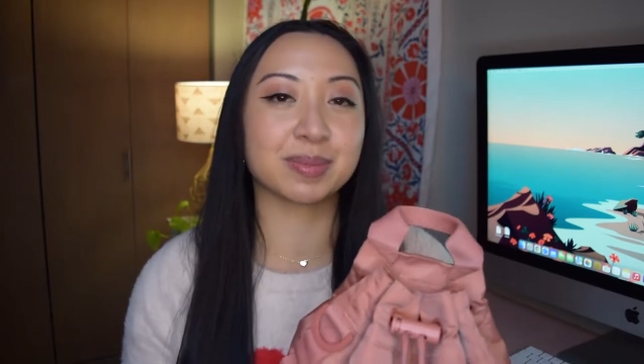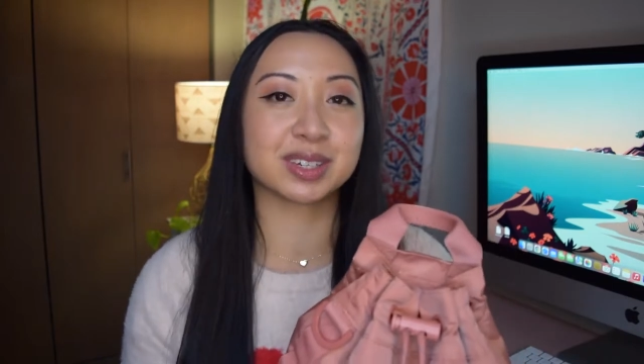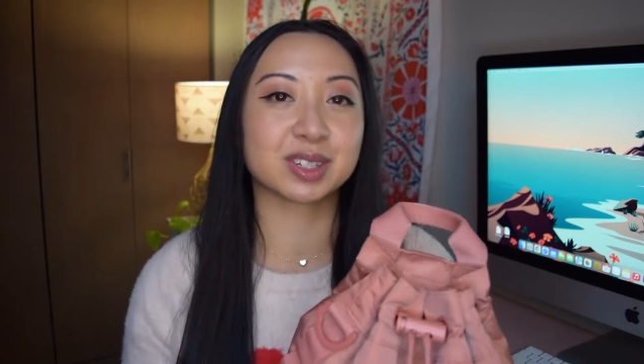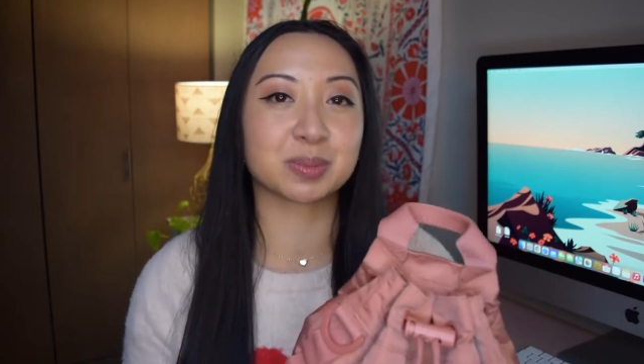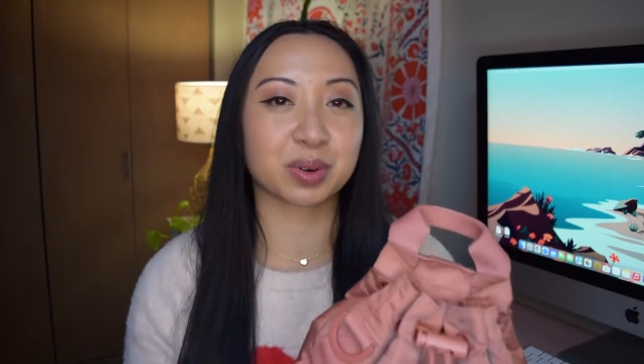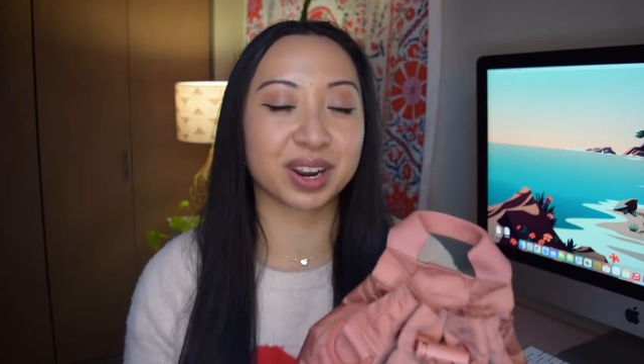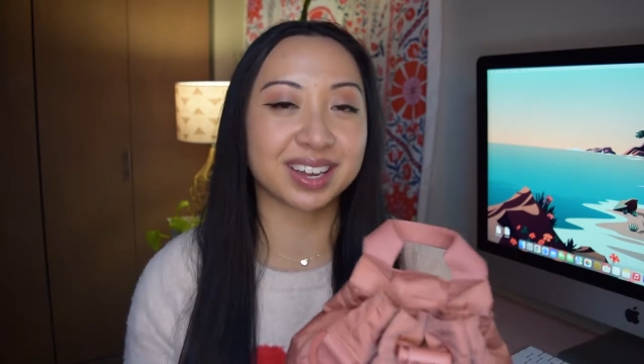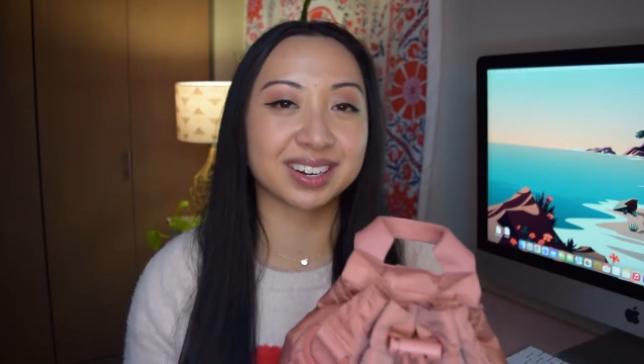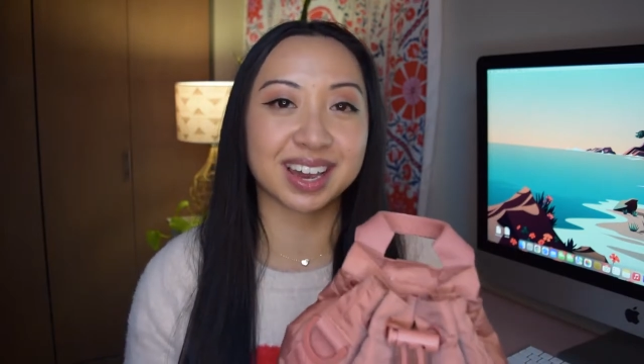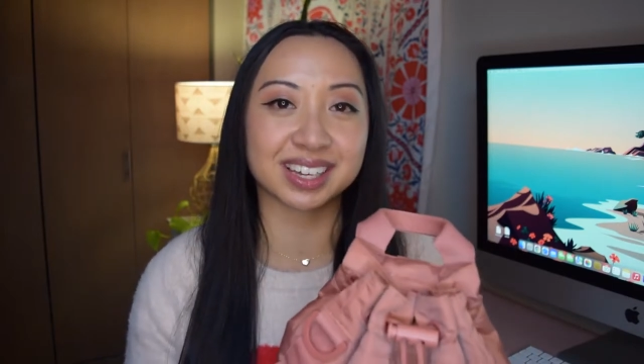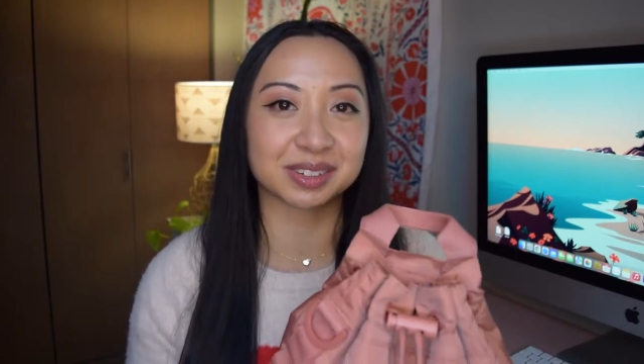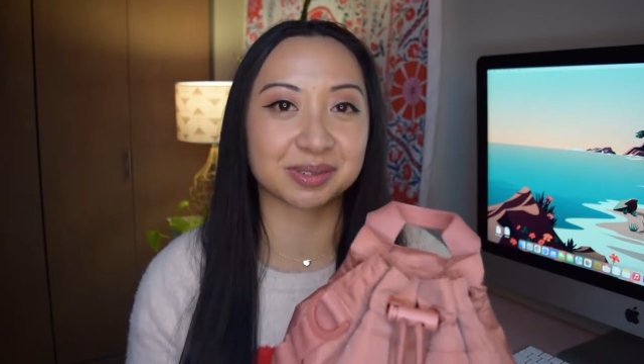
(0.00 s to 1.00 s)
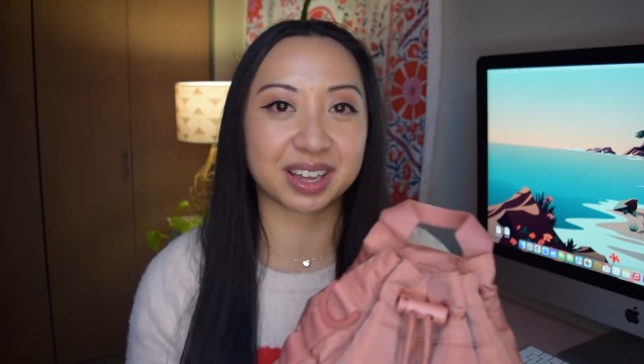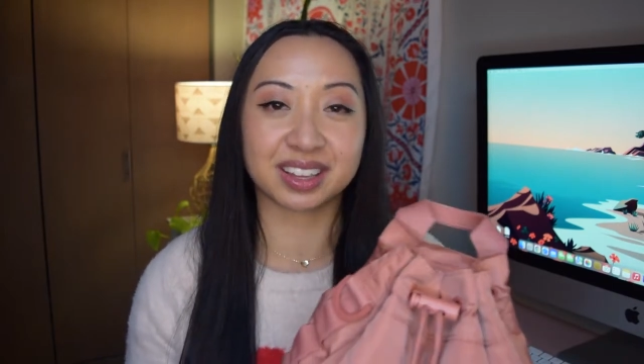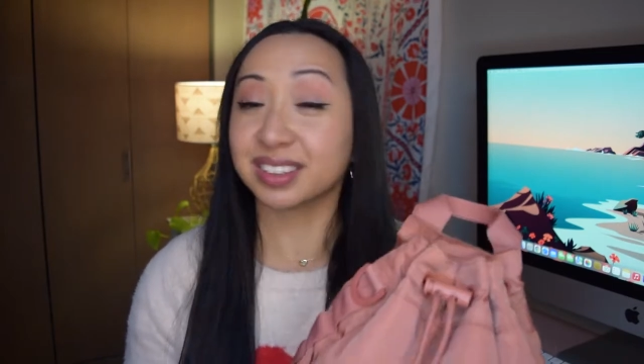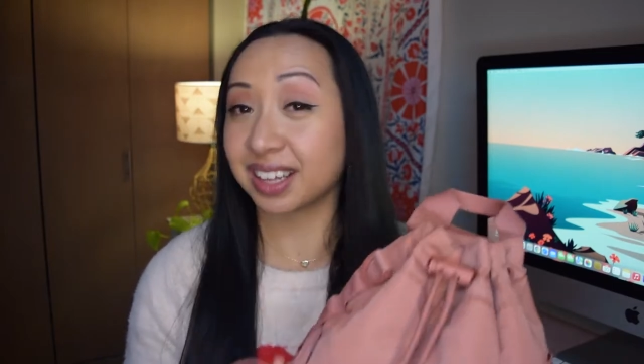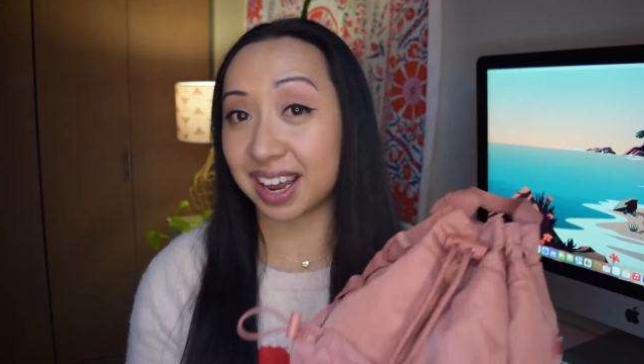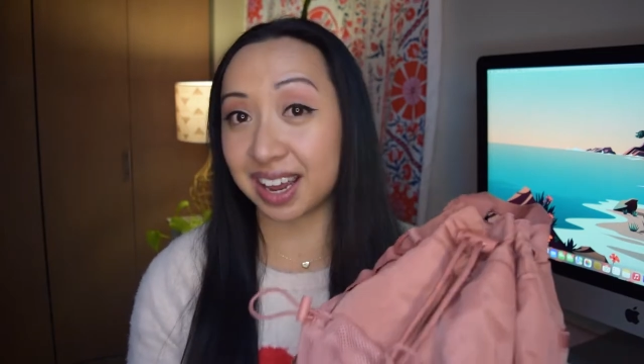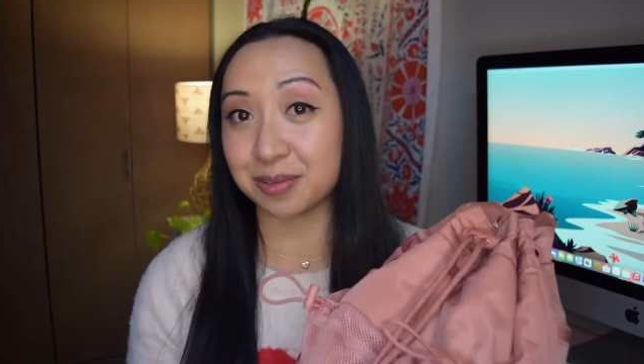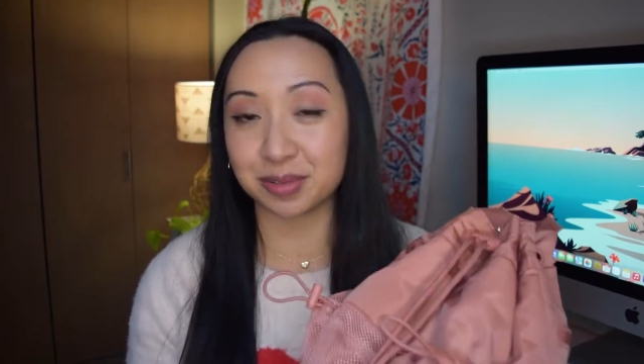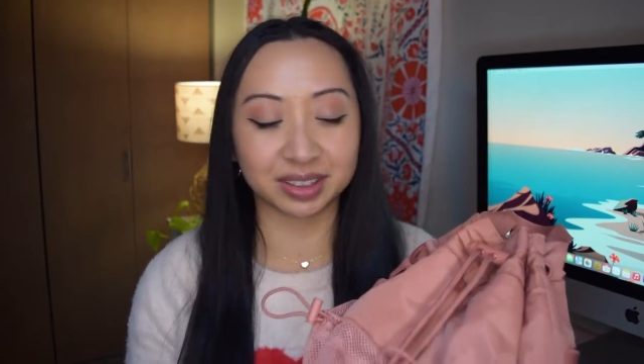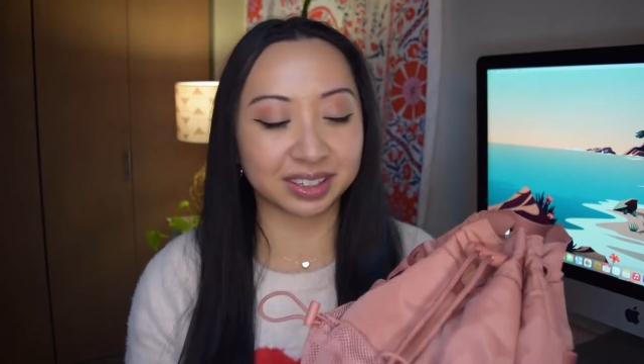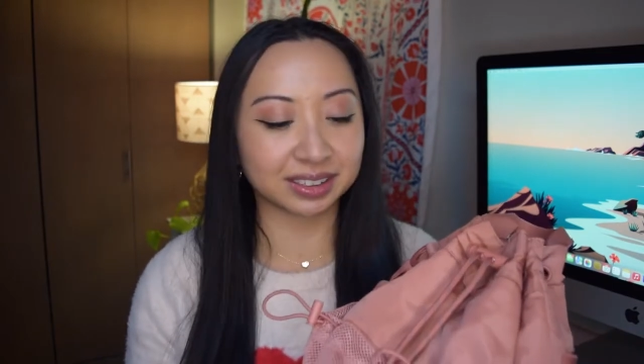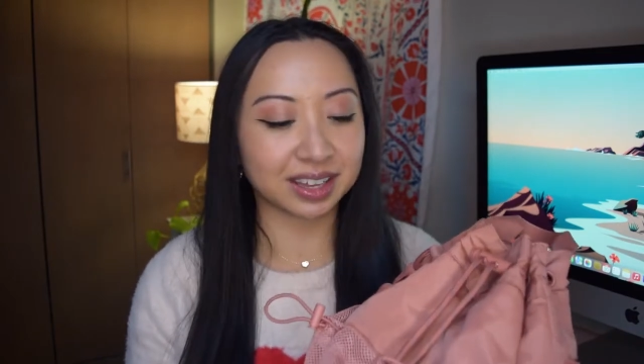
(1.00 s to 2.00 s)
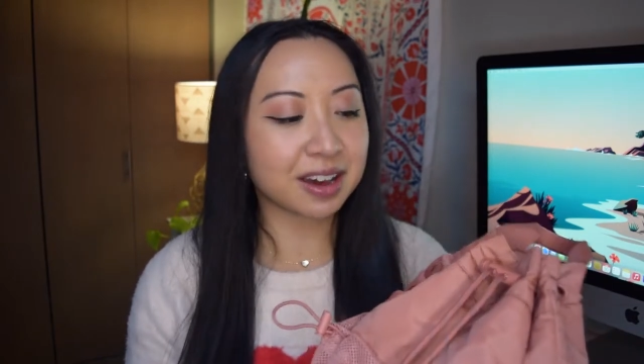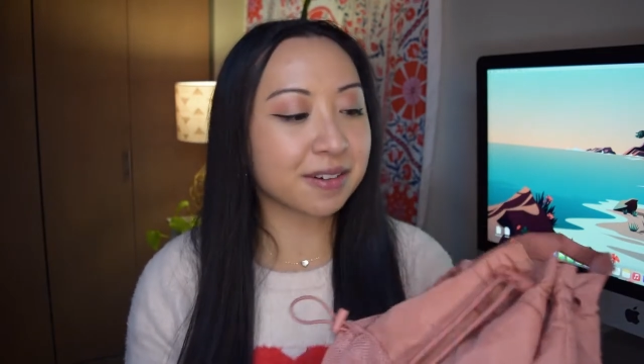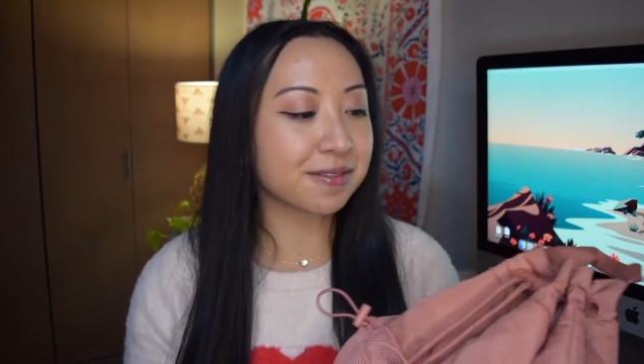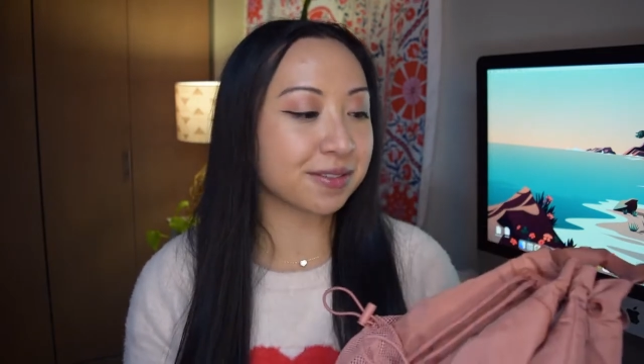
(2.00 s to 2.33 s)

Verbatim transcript: this brand as well that I really love.